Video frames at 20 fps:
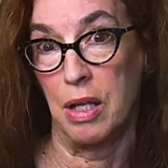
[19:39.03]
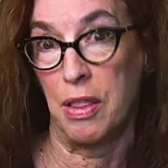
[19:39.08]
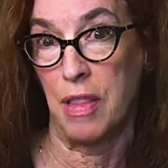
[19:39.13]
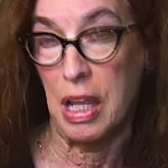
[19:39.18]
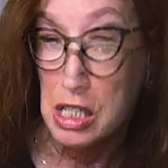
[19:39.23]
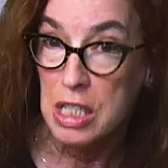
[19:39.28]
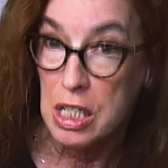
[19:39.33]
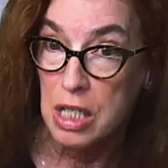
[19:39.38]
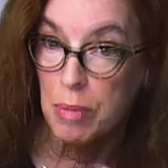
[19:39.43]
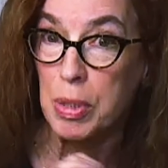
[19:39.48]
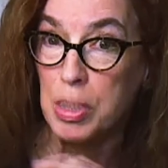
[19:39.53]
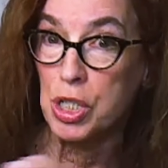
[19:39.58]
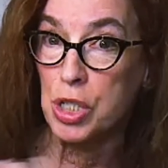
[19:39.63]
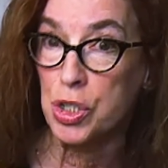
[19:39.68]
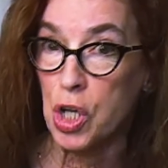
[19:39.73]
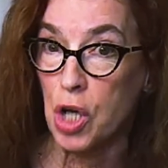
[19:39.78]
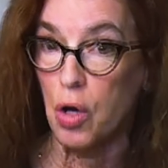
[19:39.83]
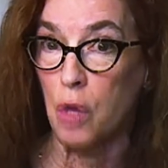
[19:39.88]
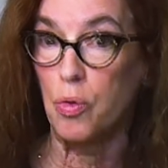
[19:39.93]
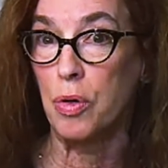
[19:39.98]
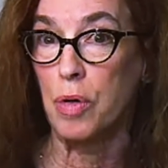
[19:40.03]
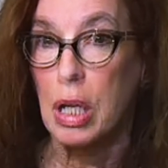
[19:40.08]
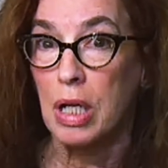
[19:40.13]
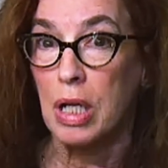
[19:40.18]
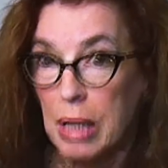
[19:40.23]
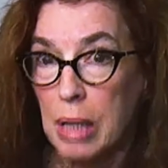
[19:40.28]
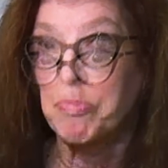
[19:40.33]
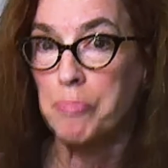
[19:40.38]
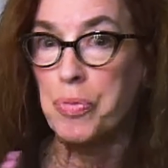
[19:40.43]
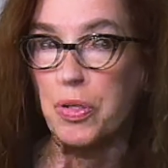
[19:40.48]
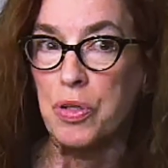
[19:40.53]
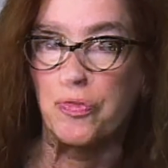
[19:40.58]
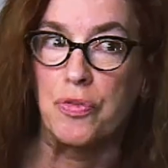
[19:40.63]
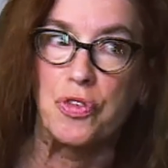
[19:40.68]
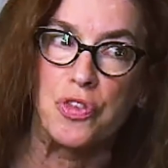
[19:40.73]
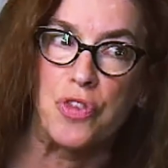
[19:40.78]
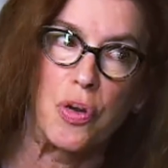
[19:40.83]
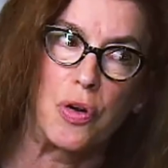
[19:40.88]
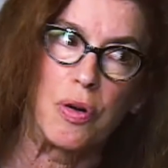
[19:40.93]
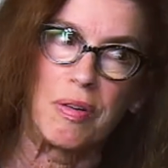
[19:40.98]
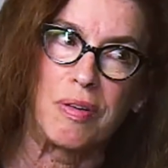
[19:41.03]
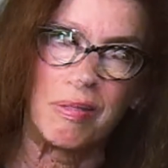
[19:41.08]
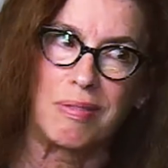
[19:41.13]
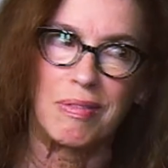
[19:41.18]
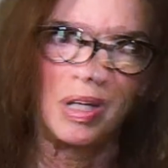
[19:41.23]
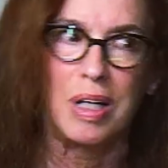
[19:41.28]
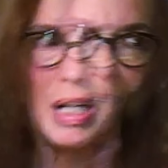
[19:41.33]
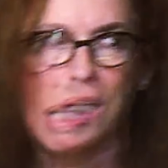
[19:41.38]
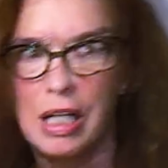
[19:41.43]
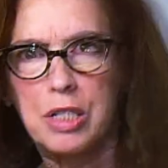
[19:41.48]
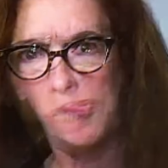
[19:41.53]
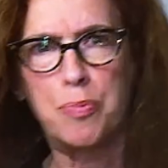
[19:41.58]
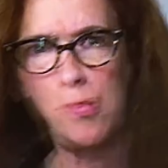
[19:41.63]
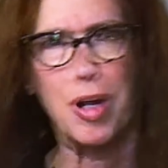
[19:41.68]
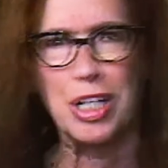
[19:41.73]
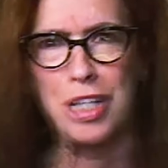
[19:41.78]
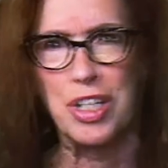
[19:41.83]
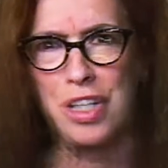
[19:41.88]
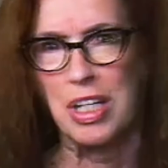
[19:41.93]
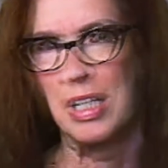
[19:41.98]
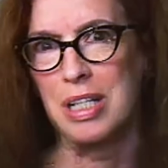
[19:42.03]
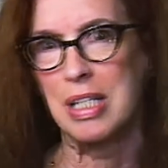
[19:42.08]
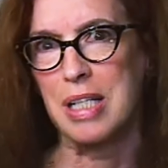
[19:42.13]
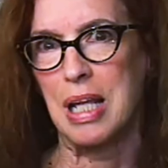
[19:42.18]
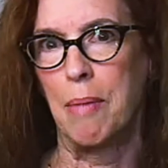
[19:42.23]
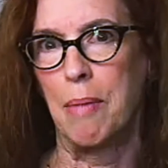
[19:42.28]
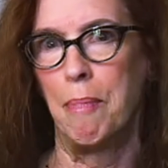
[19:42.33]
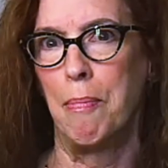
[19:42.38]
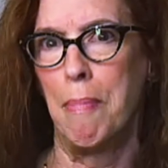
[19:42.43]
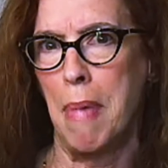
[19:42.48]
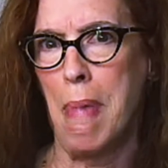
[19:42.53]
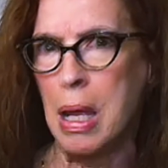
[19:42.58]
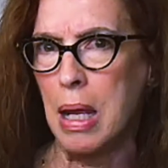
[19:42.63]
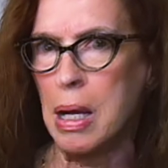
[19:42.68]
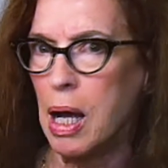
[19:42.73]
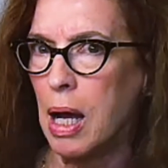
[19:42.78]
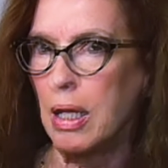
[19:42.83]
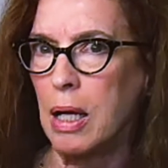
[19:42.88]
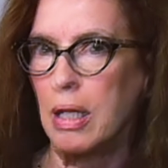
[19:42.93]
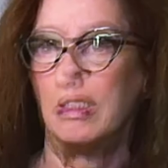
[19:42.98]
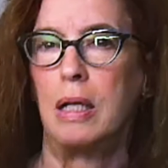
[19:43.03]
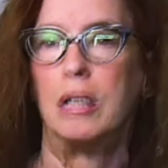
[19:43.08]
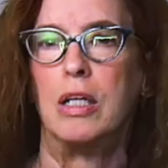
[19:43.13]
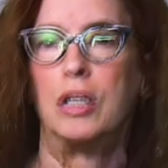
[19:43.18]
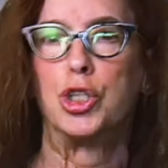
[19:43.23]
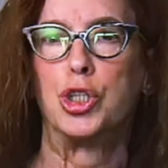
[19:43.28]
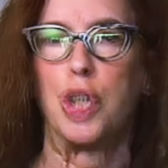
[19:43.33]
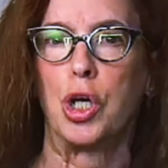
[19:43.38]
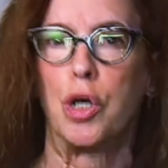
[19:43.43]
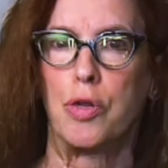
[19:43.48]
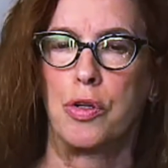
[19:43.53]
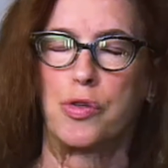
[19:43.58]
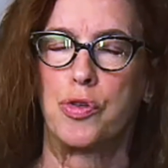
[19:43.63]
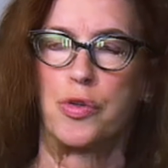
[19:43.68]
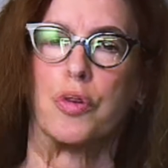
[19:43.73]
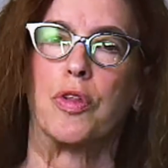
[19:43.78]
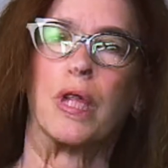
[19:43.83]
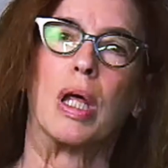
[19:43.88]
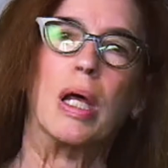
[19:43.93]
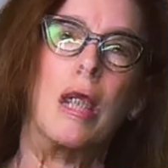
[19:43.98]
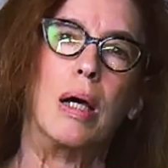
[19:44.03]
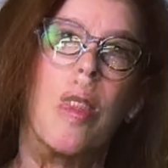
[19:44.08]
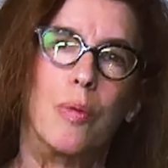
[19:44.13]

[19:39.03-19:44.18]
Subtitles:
Things can be shown, clips of certain expressions that may not show the truth.